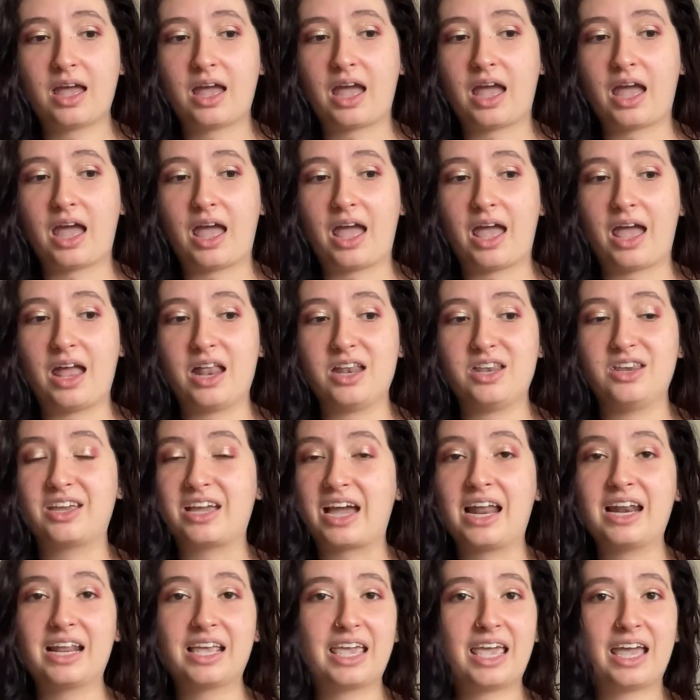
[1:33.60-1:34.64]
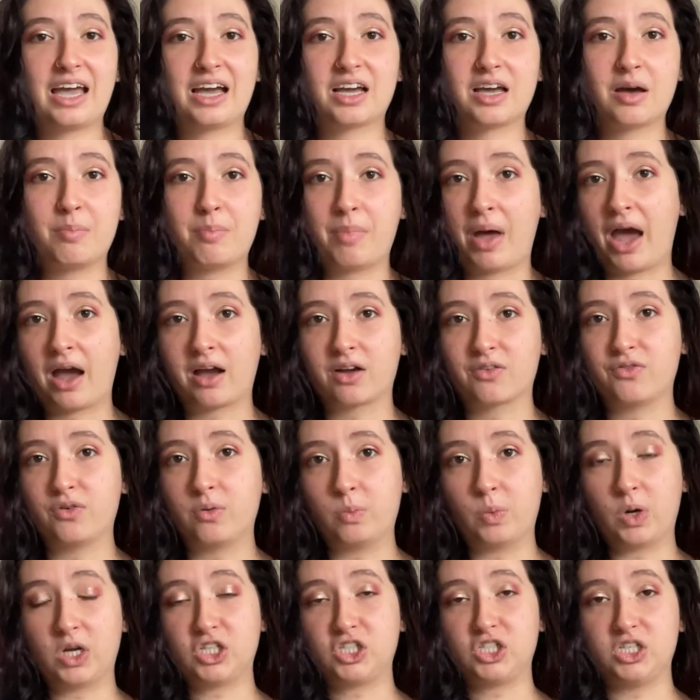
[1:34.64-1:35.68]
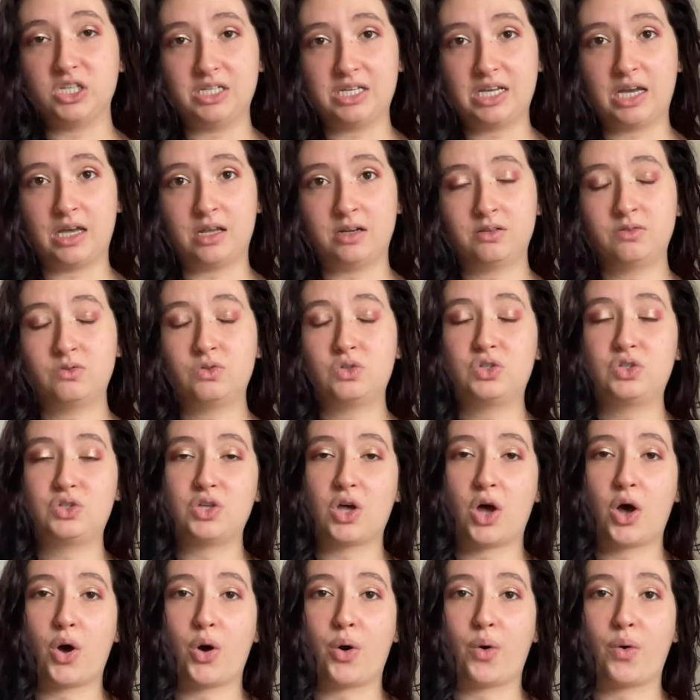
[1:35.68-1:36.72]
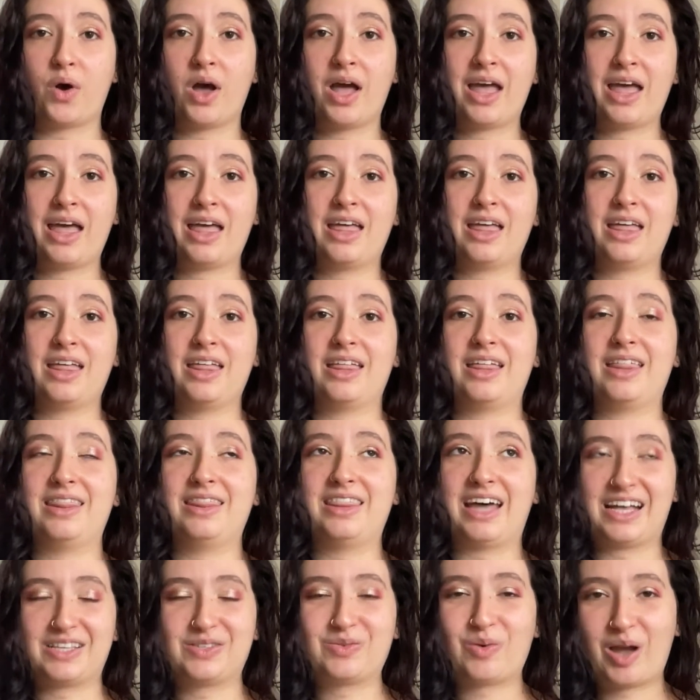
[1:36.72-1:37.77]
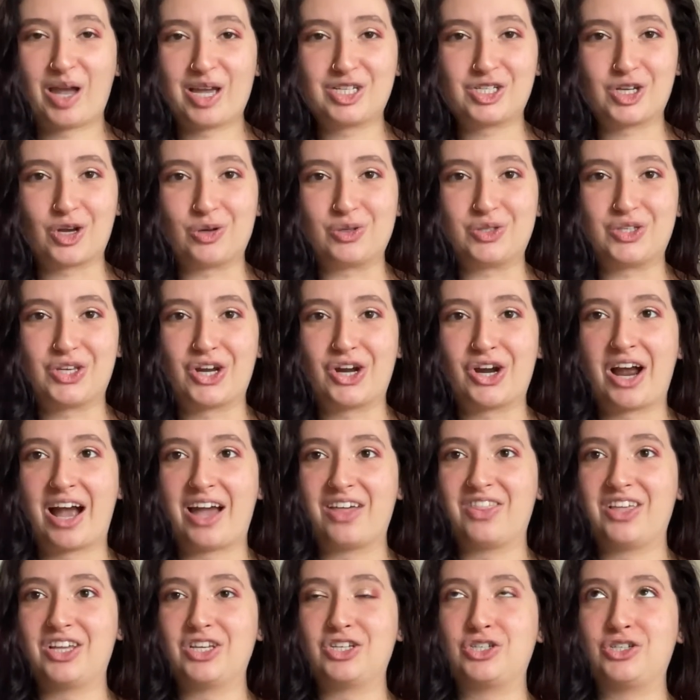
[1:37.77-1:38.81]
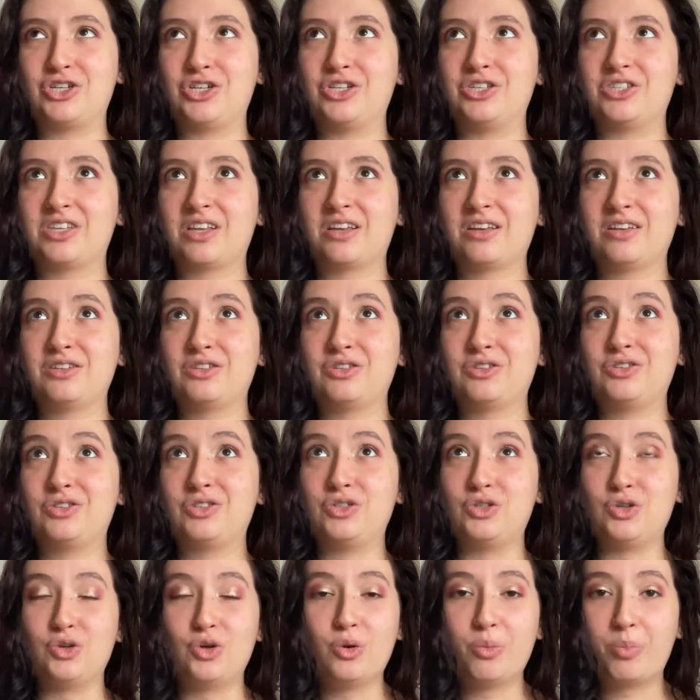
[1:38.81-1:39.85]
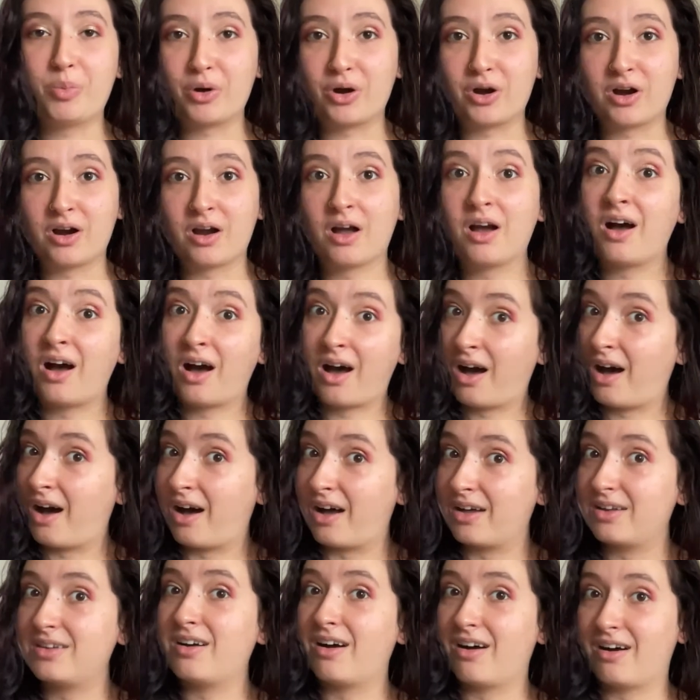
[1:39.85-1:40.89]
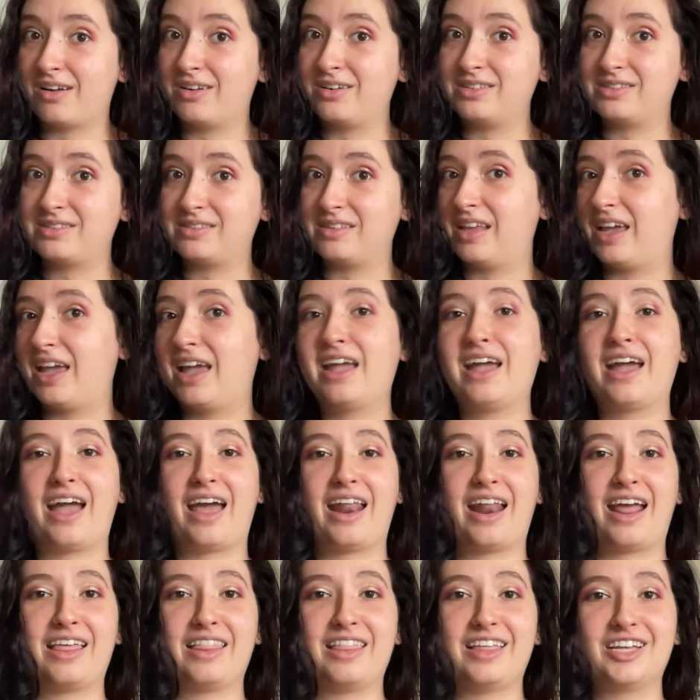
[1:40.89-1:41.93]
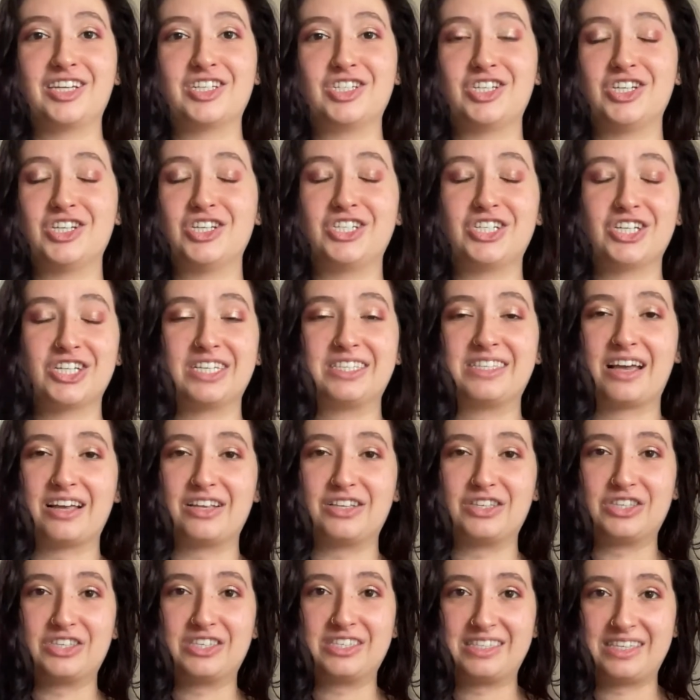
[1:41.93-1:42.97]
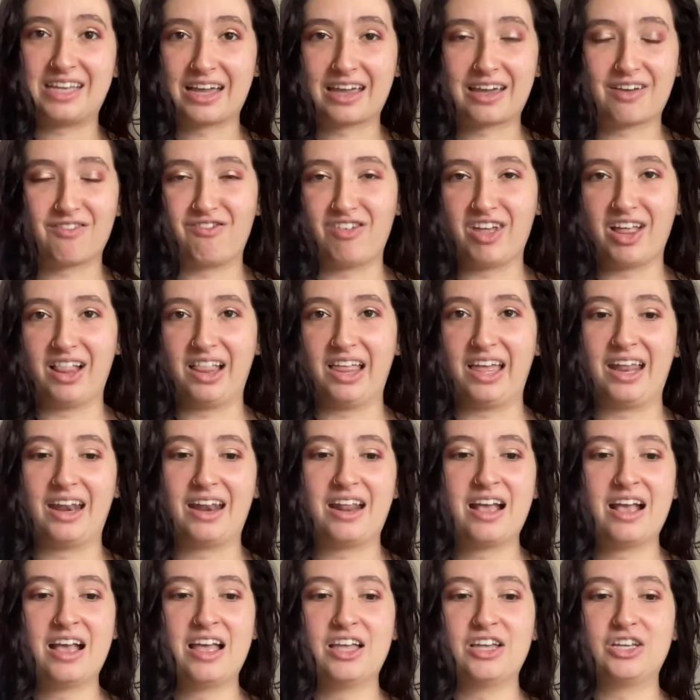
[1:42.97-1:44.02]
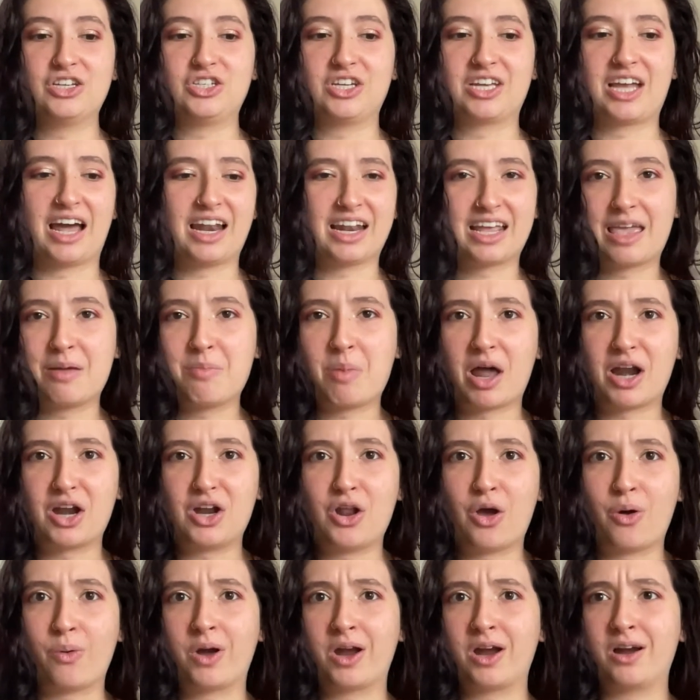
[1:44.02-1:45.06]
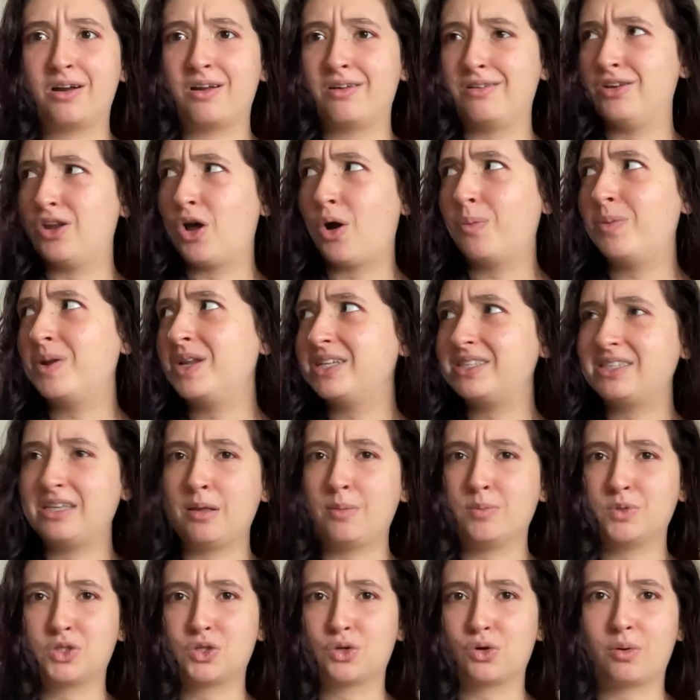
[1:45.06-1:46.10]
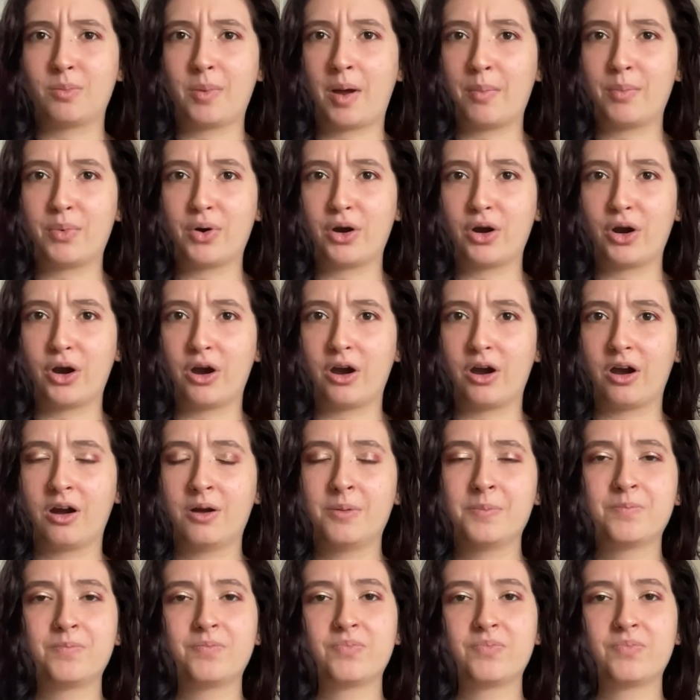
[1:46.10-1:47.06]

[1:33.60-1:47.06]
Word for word: And you kind of can't come back from what she did. So that's why I chose her. I think she's super hot, honestly. And I think she's just a sick villain. She kind of came out of nowhere. Nobody seems to remember her.